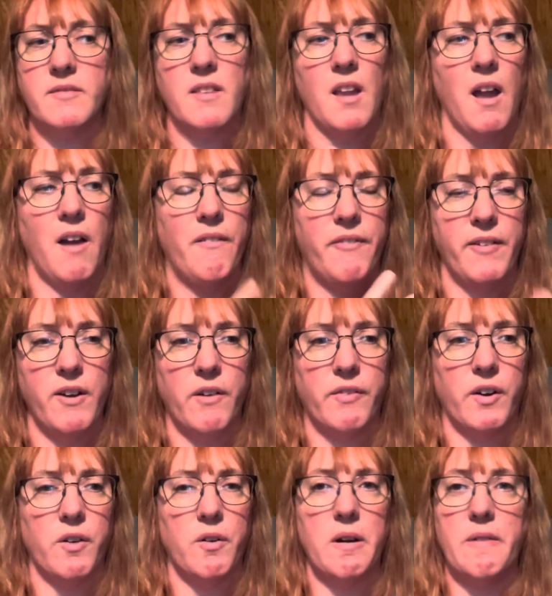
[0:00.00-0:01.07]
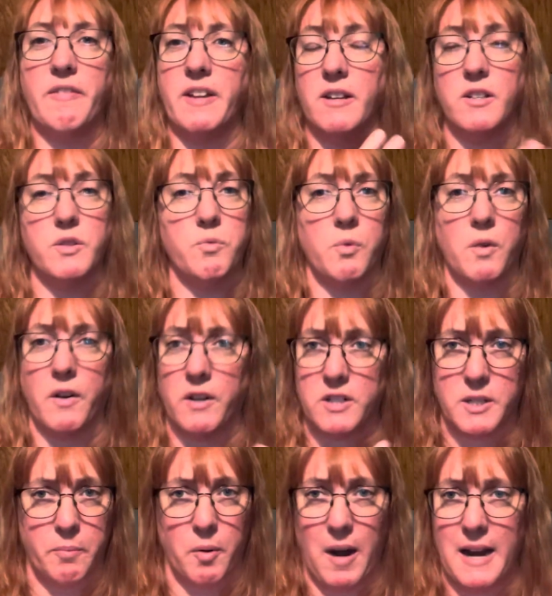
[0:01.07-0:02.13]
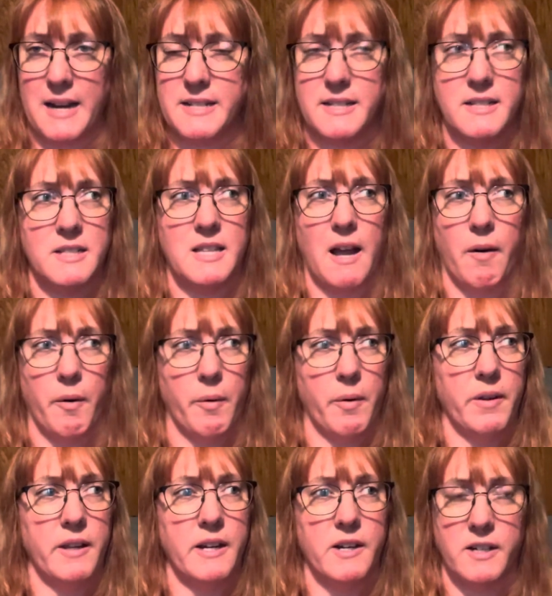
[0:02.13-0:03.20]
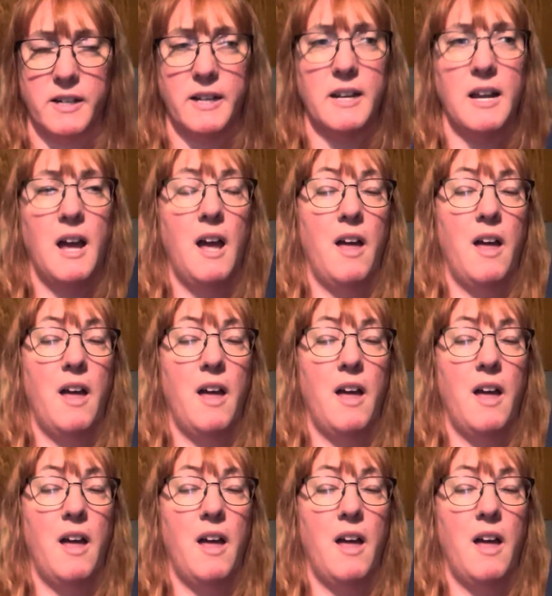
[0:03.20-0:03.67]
a few of her reveals were surprises that were really good.